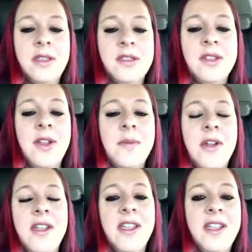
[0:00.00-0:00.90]
Sorry, Mark.
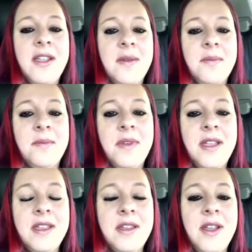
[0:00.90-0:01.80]
Um,
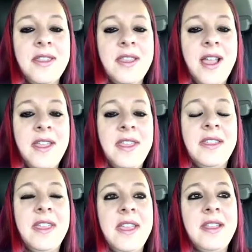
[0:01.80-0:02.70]
you know, I, I think
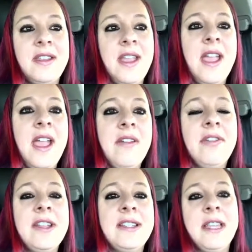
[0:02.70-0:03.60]
that
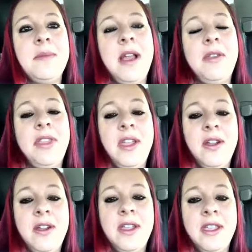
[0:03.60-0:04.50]
every team out
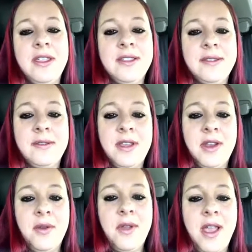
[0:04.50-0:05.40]
there is you
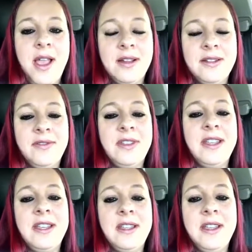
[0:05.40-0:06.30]
know
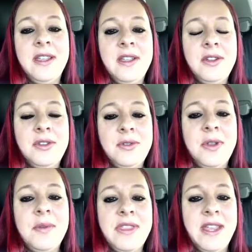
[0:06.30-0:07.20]
actively
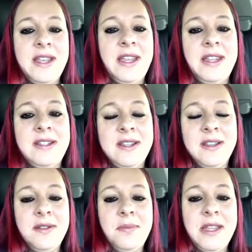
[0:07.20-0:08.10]
doing what they need
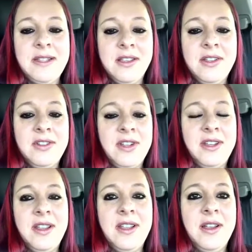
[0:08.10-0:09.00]
to be diligent
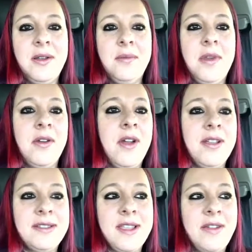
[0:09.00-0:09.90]
um, across
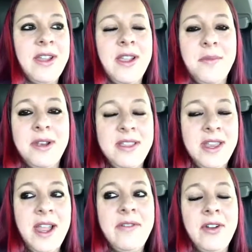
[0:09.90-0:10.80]
every mm-hmm. company that
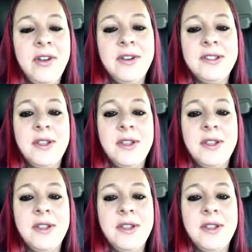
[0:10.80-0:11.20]
I've heard.